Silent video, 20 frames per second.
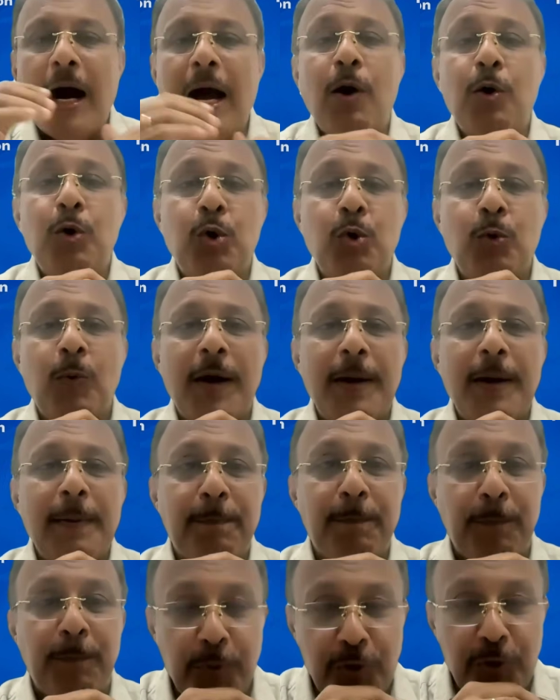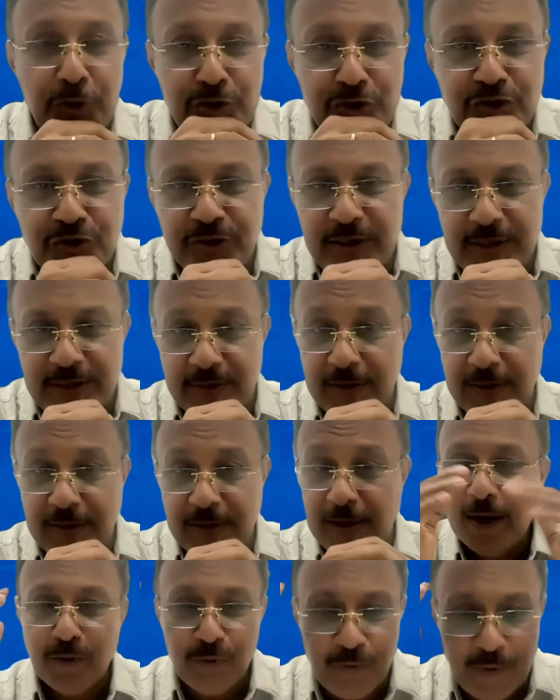How do I push
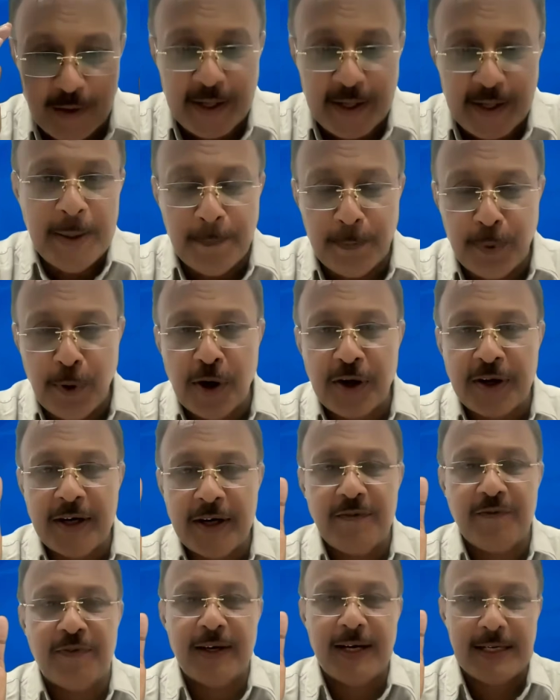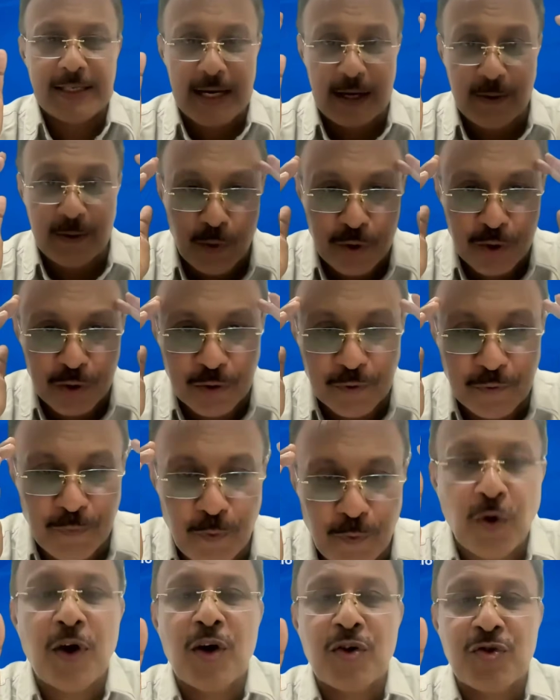this? Very important, friends. I want you
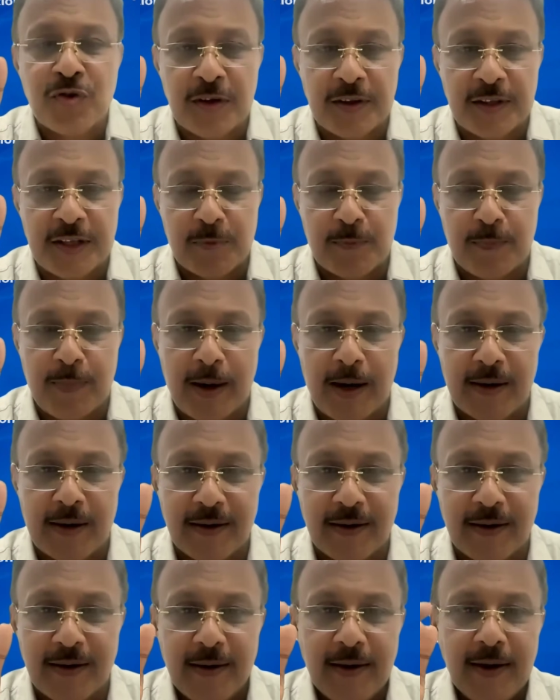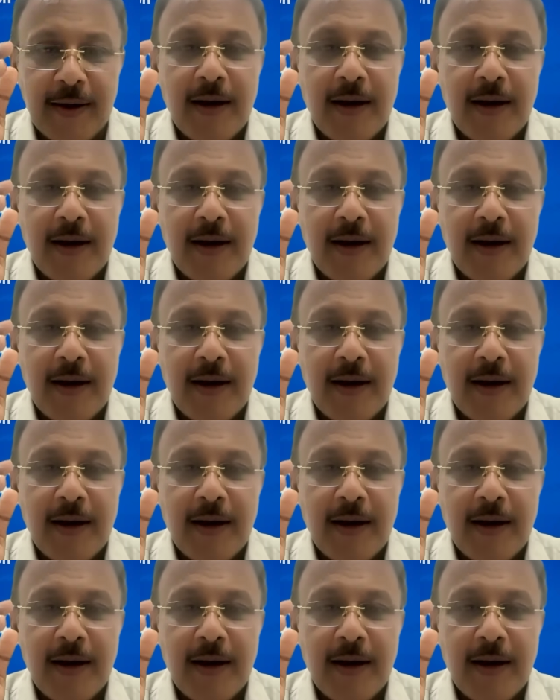to focus on this part.